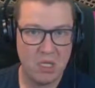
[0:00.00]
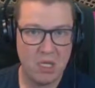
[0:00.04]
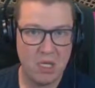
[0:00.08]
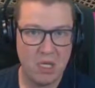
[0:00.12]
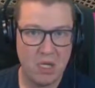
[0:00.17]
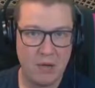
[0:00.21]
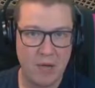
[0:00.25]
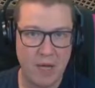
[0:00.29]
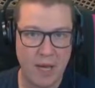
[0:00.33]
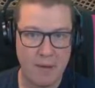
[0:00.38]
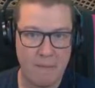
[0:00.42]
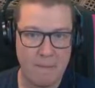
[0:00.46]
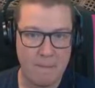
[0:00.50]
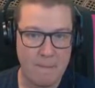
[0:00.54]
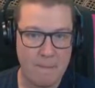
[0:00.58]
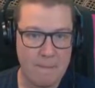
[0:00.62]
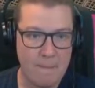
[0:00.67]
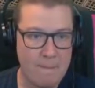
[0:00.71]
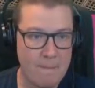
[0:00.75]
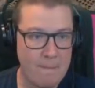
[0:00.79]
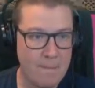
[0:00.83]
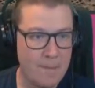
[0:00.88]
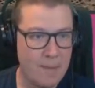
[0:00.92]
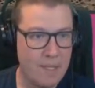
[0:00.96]
Okay.
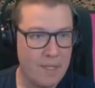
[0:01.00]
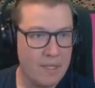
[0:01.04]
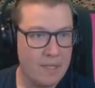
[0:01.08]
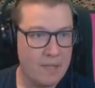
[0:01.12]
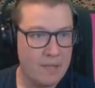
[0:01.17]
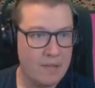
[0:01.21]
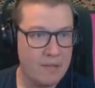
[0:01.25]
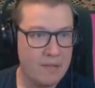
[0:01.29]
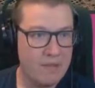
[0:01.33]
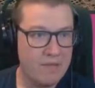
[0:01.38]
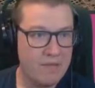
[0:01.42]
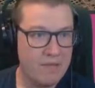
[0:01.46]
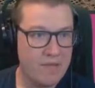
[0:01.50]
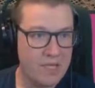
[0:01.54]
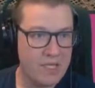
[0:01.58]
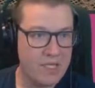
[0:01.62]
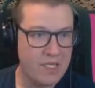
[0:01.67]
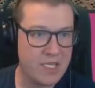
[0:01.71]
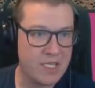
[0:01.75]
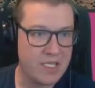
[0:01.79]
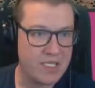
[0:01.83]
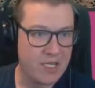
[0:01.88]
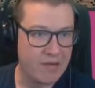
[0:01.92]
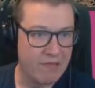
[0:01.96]
Finish
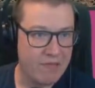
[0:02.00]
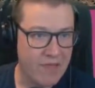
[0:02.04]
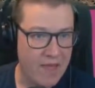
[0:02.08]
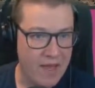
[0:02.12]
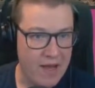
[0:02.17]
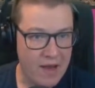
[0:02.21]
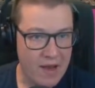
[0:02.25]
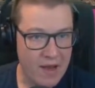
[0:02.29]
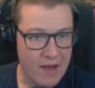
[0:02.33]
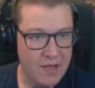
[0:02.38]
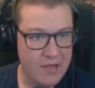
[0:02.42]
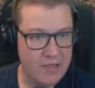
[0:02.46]
these off then.